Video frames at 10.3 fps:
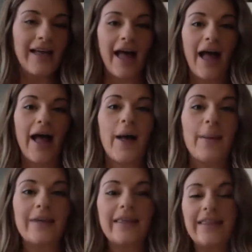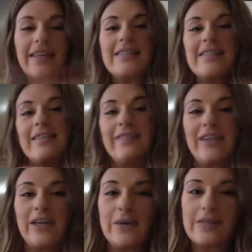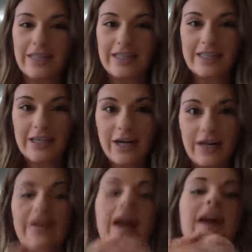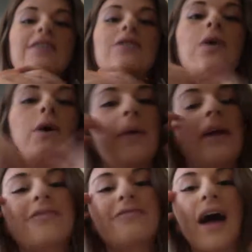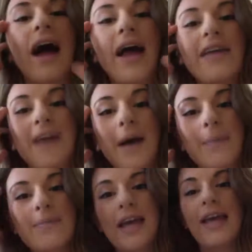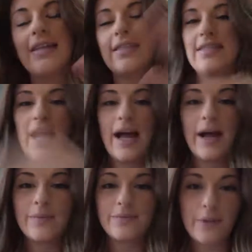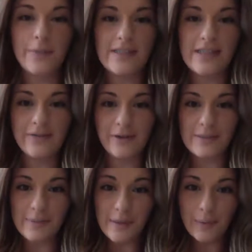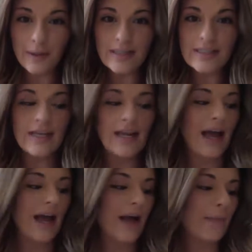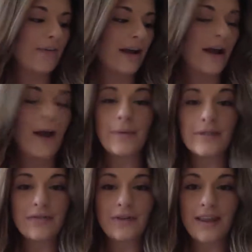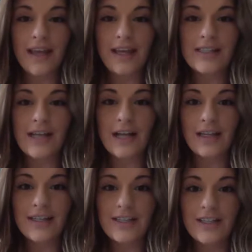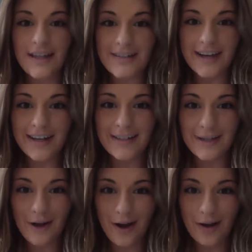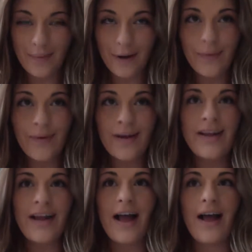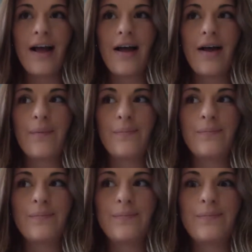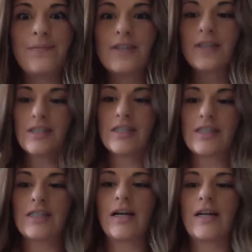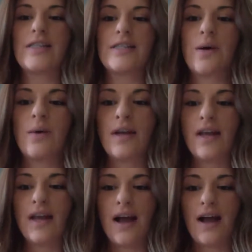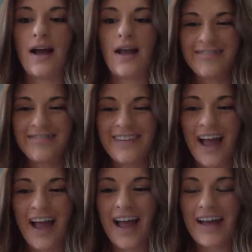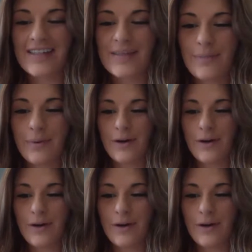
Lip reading: This video is going to serve as your week 5 update for BC First Peoples. We've got a couple different things on the agenda to talk about. So let's get started. So as per